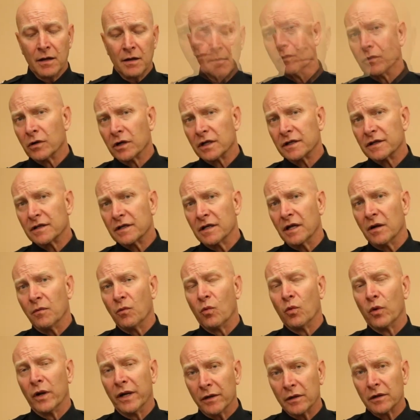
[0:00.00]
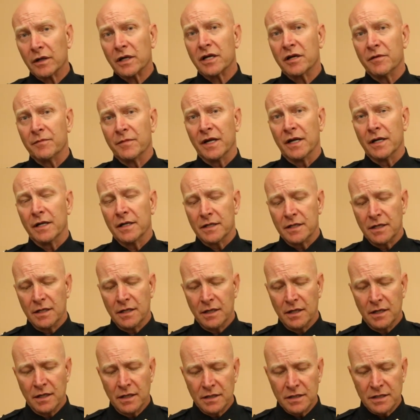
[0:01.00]
Work that we're committed
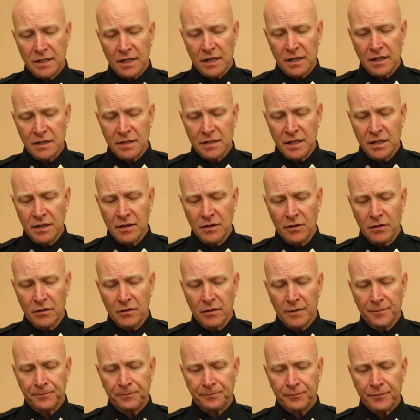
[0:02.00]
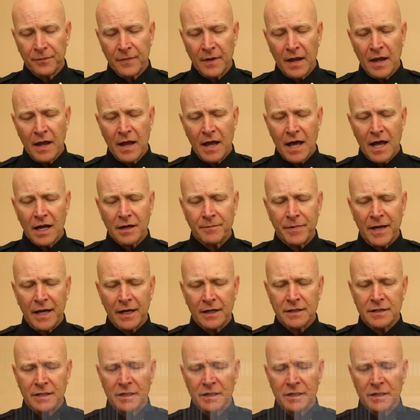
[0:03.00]
to continue. ACPAC